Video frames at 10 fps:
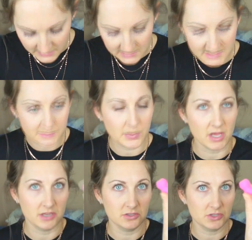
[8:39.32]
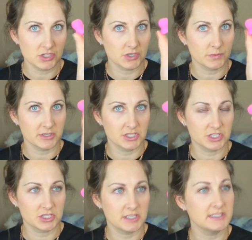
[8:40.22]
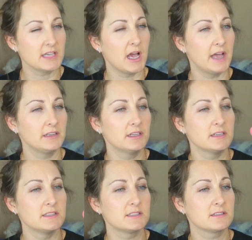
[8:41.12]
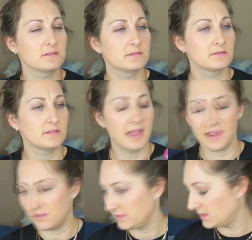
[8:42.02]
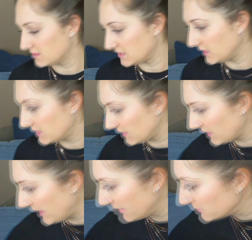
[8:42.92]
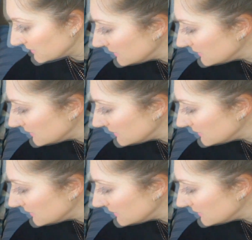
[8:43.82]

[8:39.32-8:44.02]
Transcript: a sponge, which is odd because I don't think there's anything that I would